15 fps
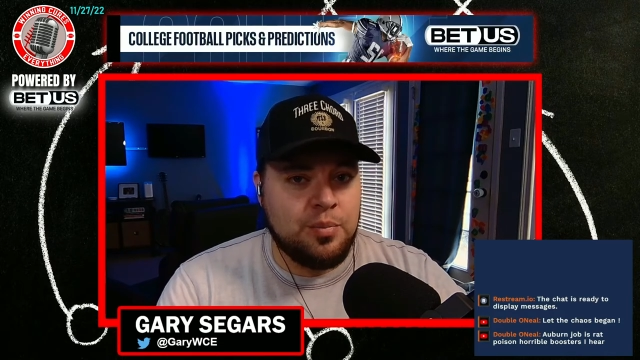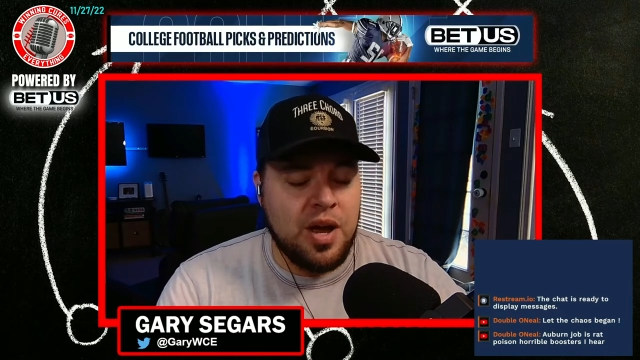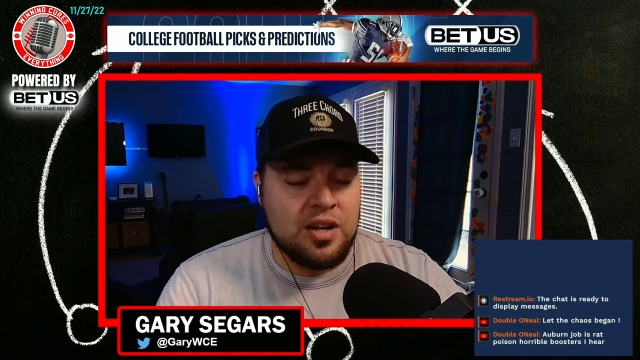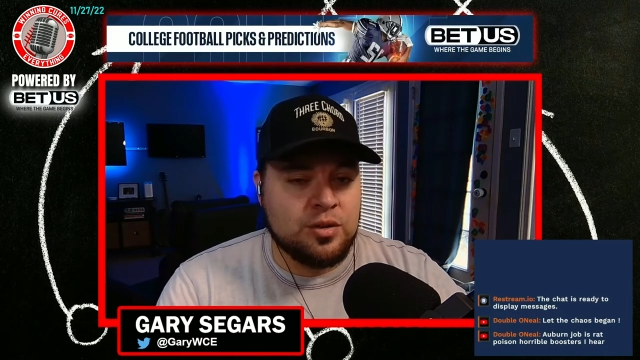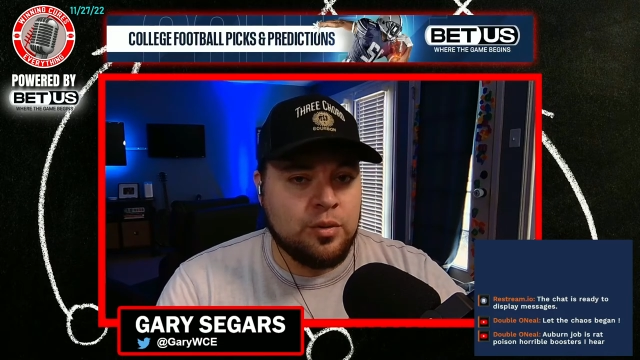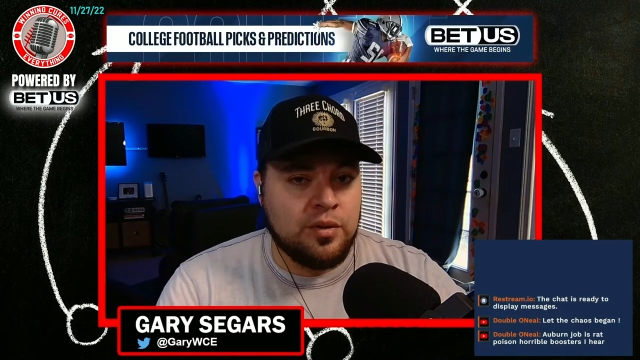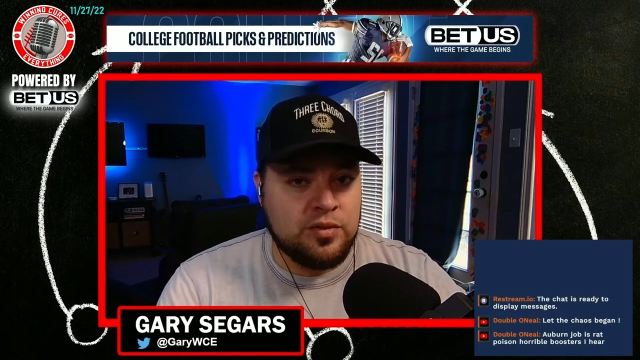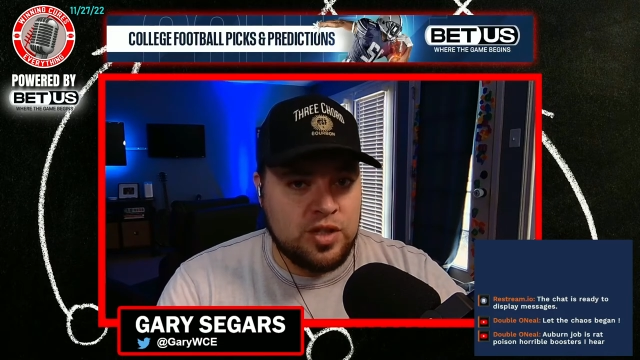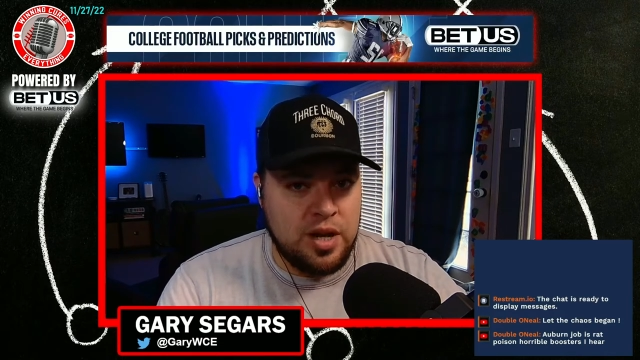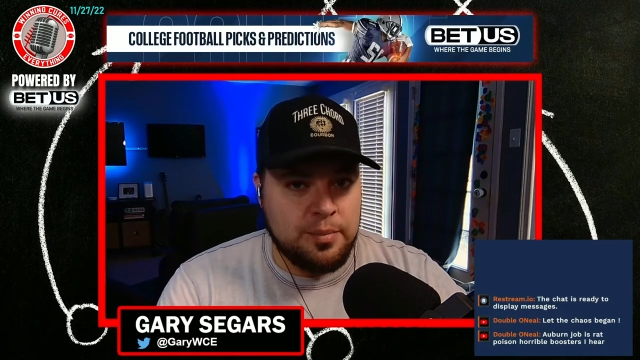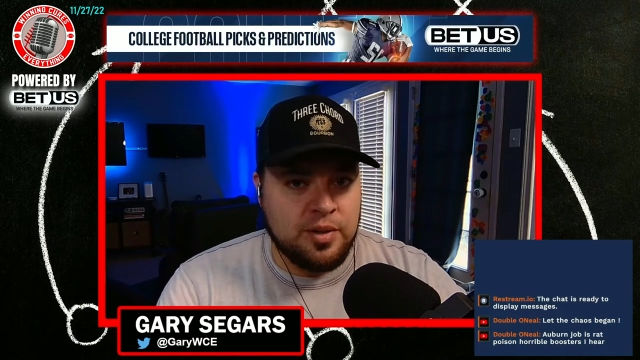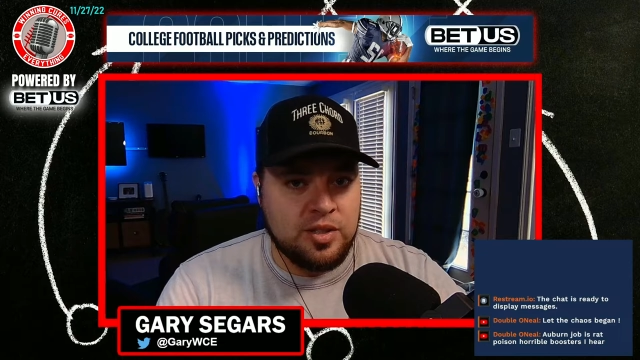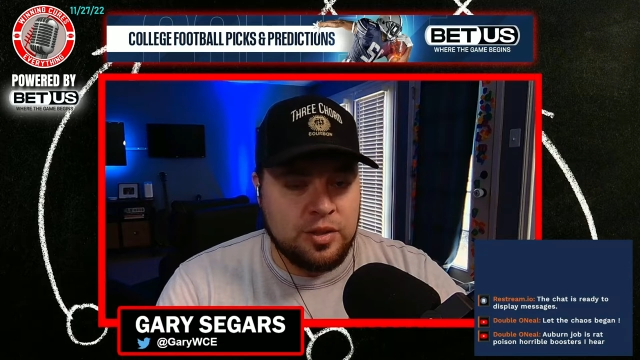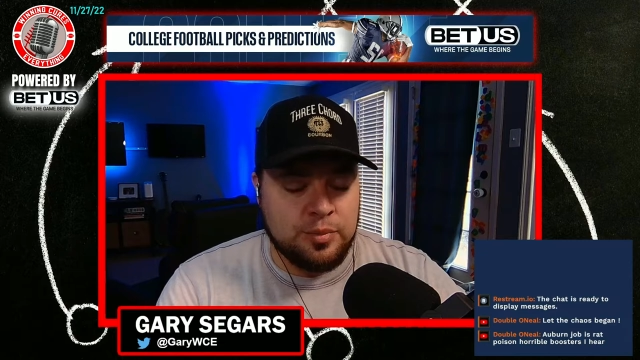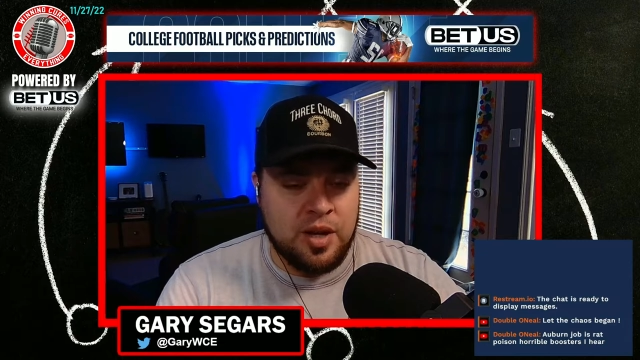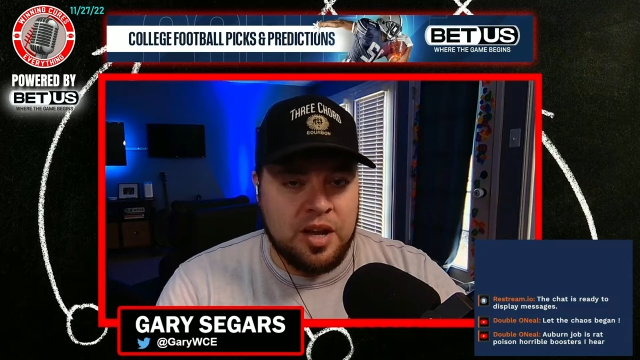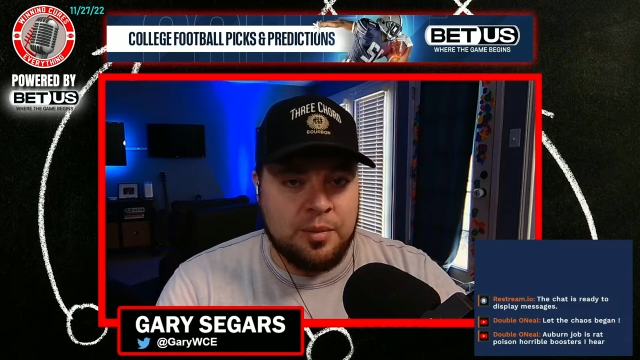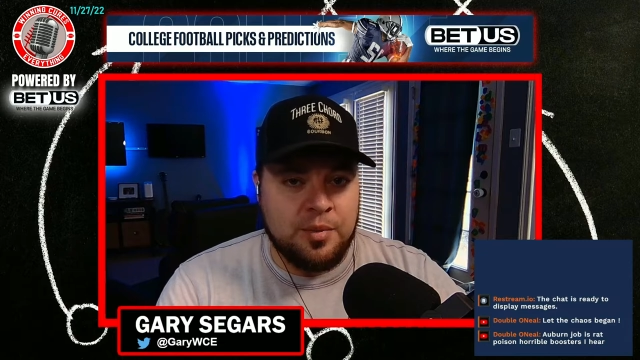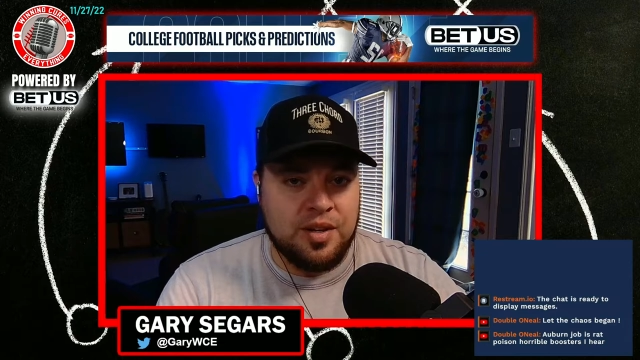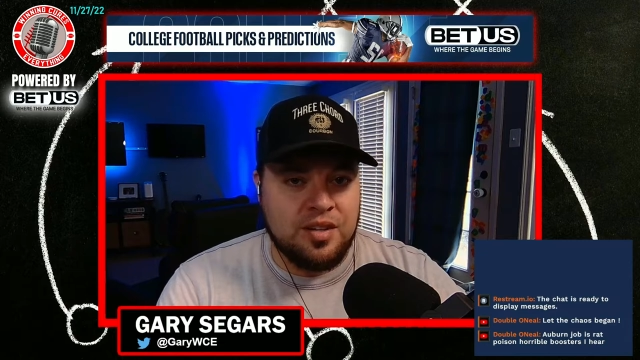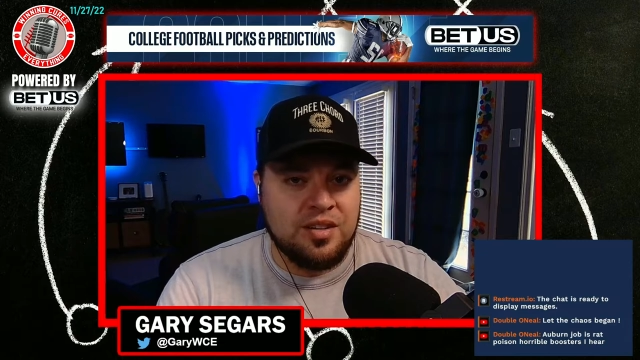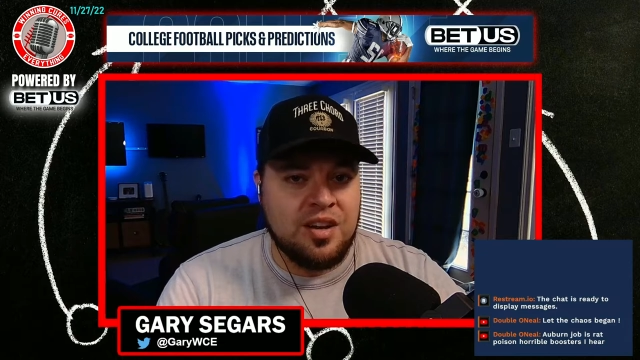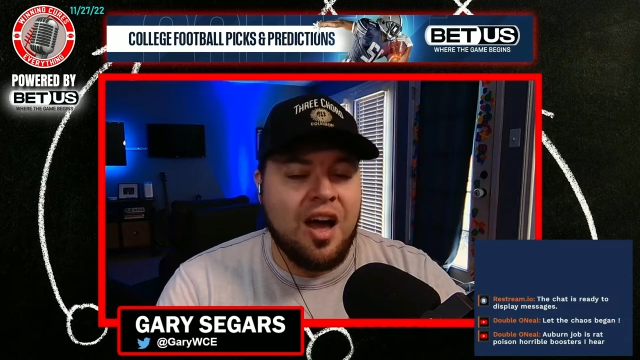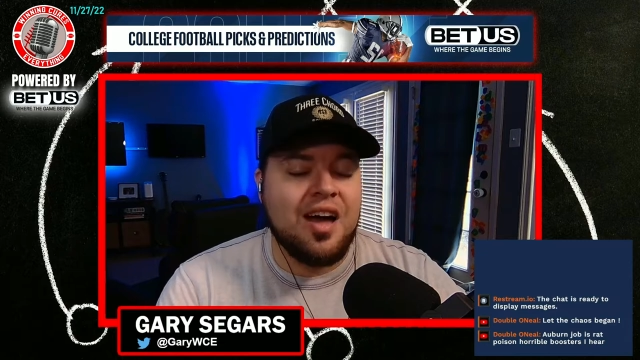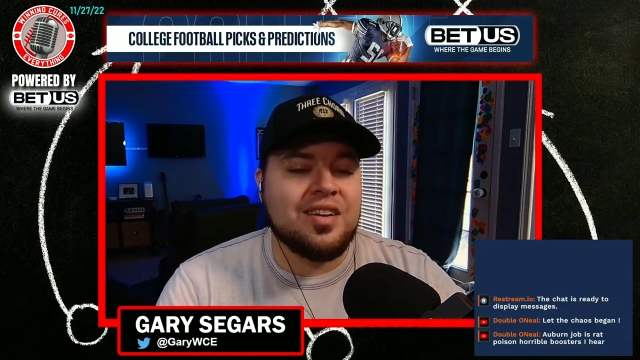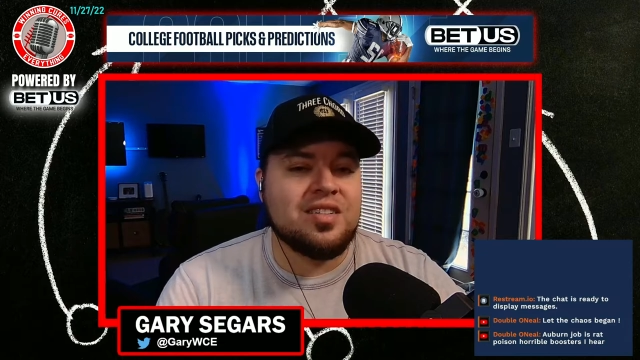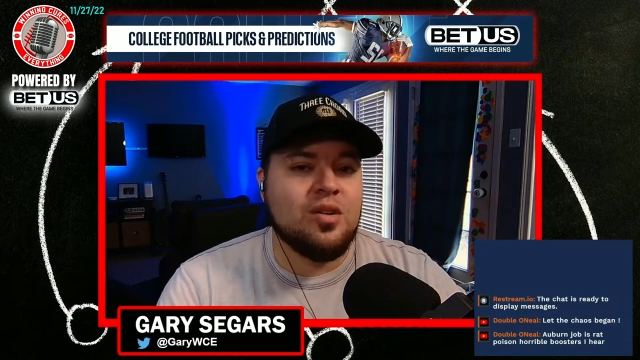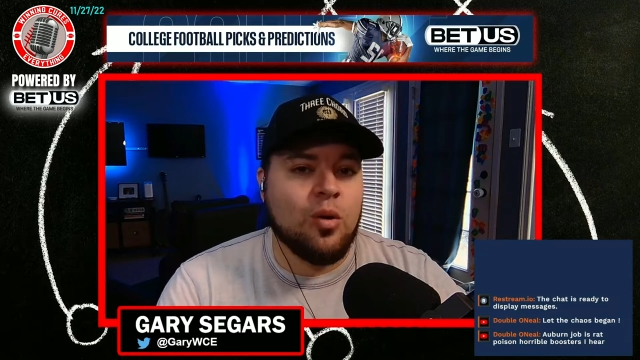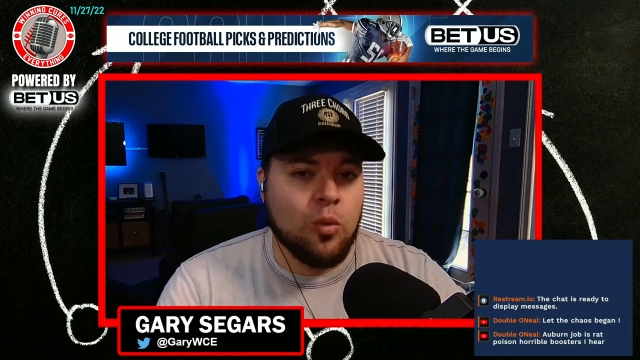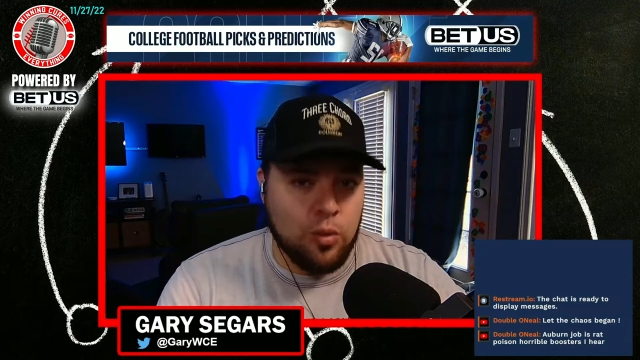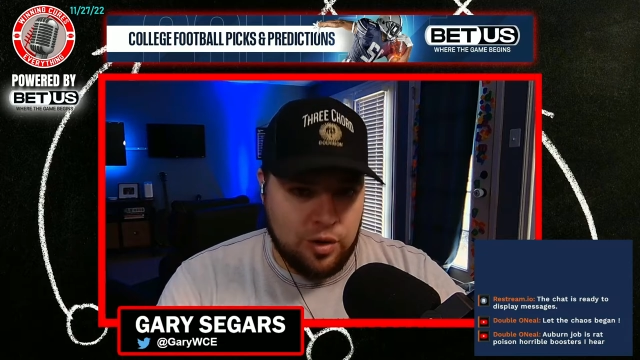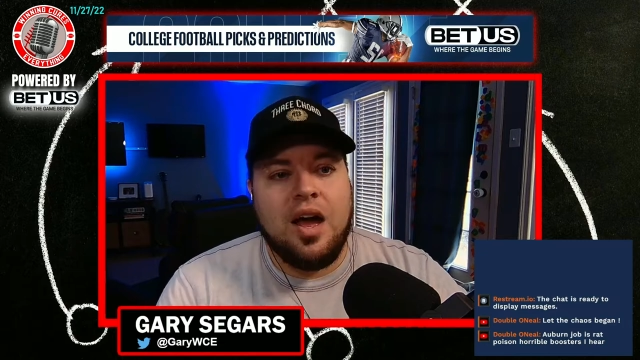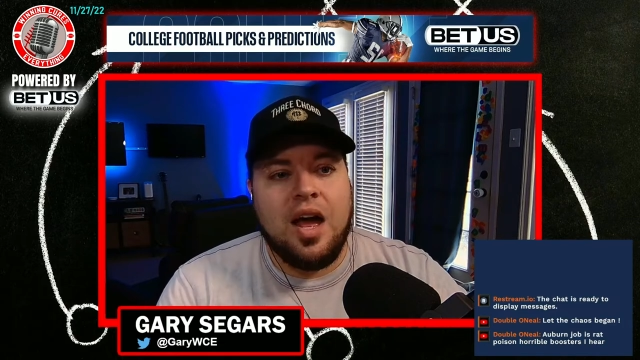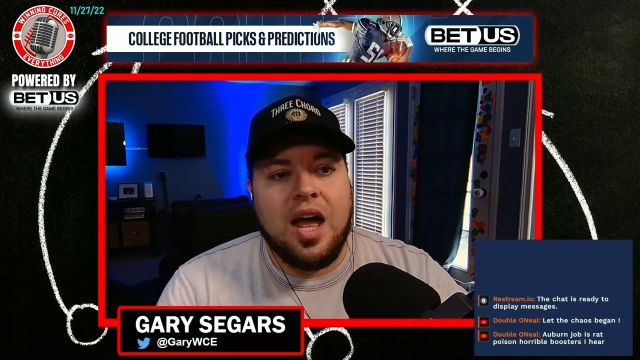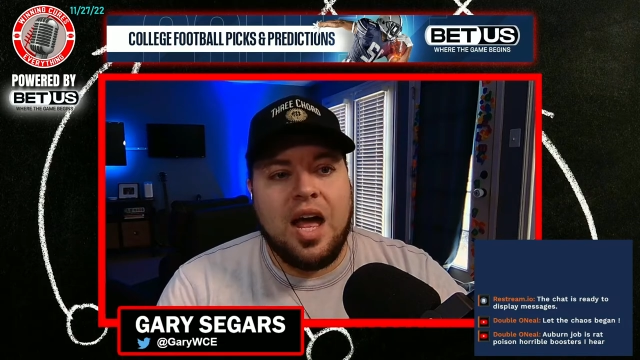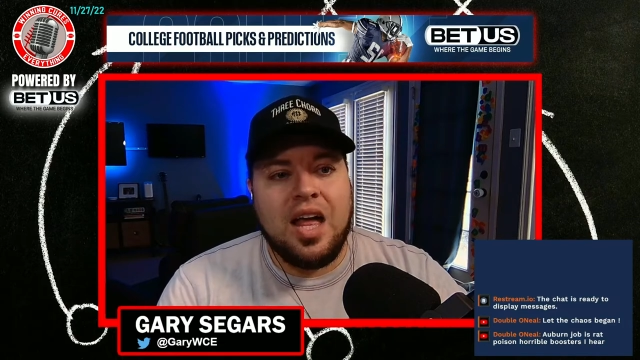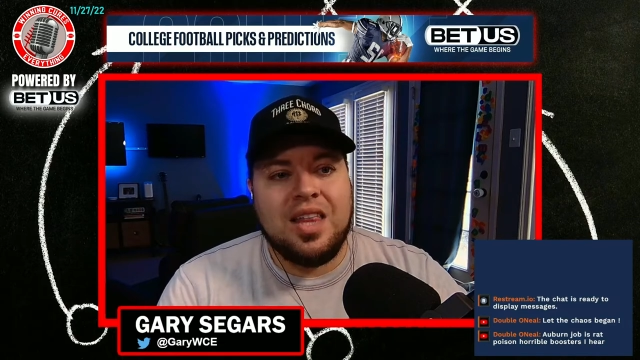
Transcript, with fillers: Pac-12 championship game, not Oregon.